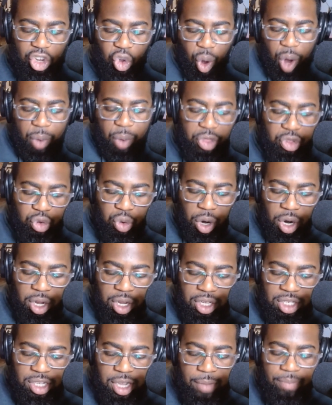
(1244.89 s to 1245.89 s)
Quick
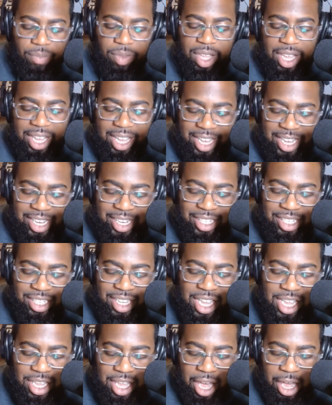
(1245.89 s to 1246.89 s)
withdrawals,
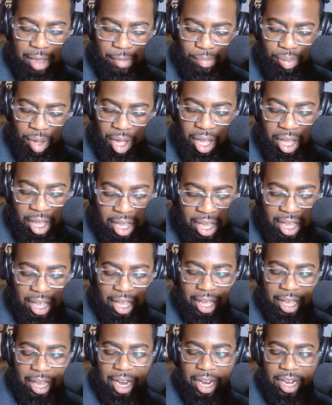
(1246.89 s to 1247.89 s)
easy gameplay,
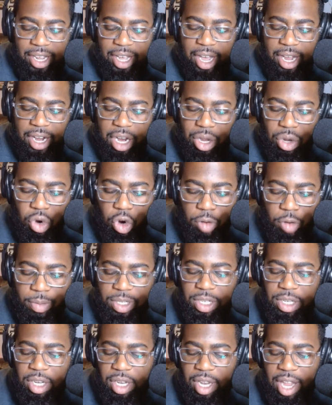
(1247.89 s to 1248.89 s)
and an
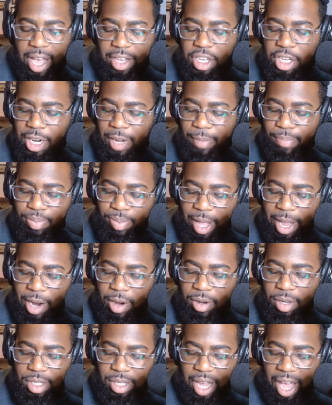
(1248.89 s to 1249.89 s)
enormous selection of
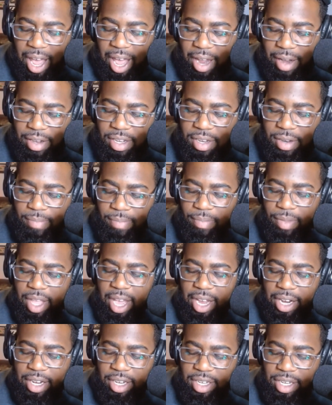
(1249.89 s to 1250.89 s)
player stats
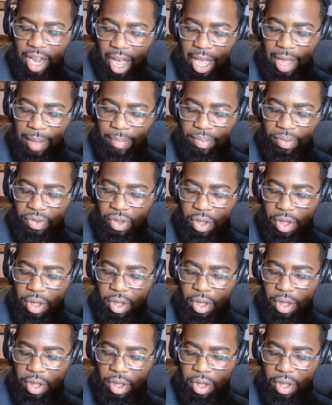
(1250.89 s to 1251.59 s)
and types